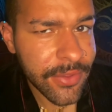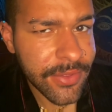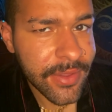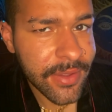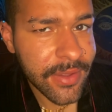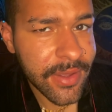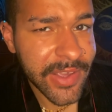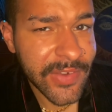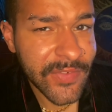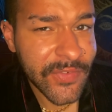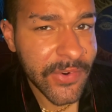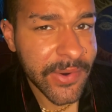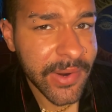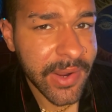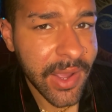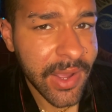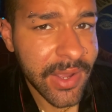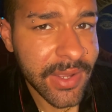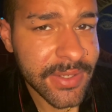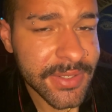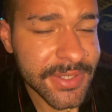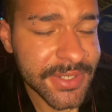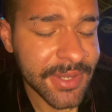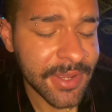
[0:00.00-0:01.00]
think I
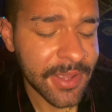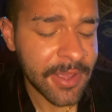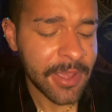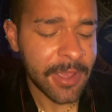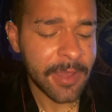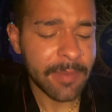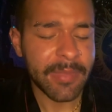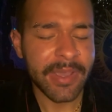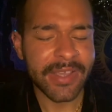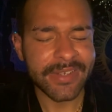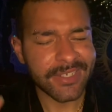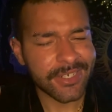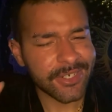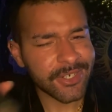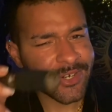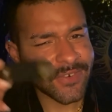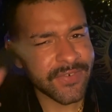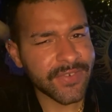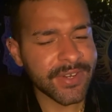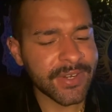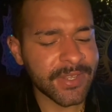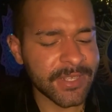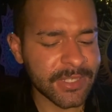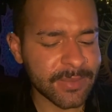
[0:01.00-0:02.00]
forgot? My tarot
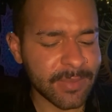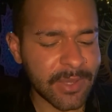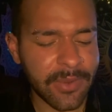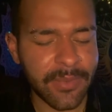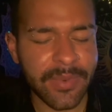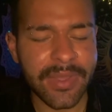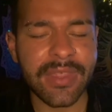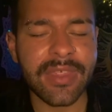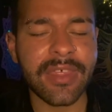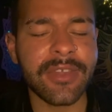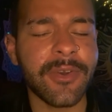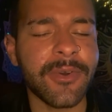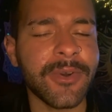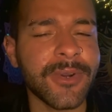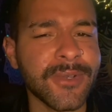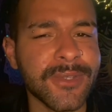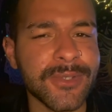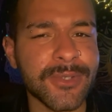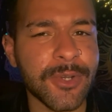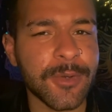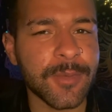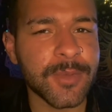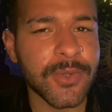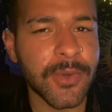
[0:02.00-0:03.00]
readings, my weekly
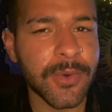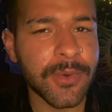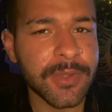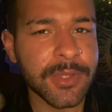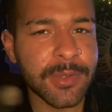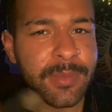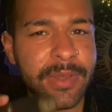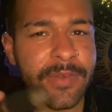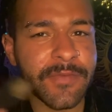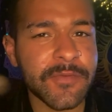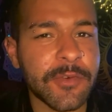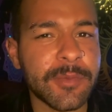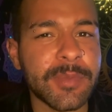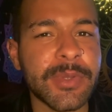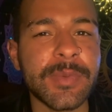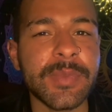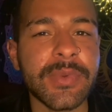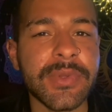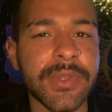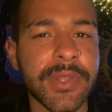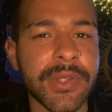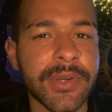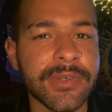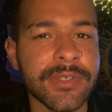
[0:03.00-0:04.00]
horoscopes are only meant for
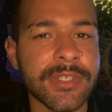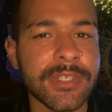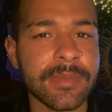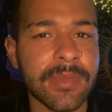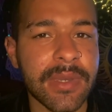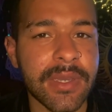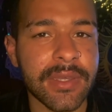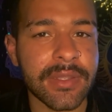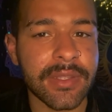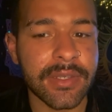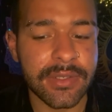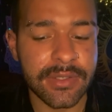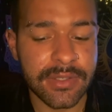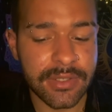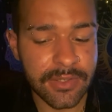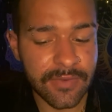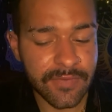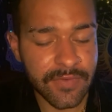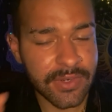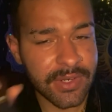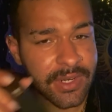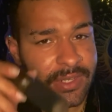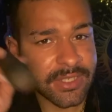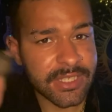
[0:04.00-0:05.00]
people that are smiling. So
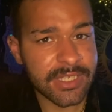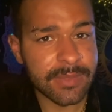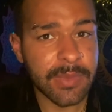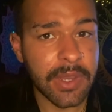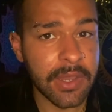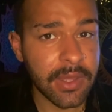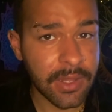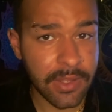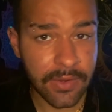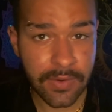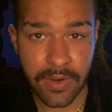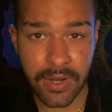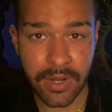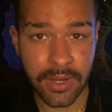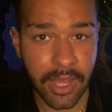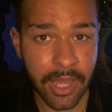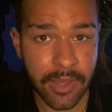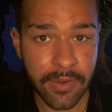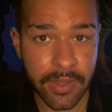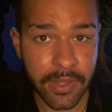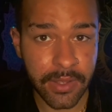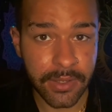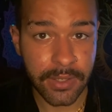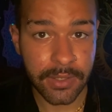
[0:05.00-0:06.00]
if you're not smiling right
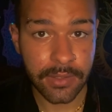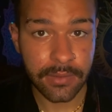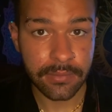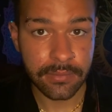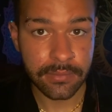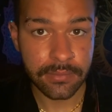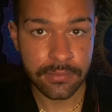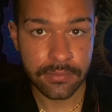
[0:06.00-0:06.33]
now, honey,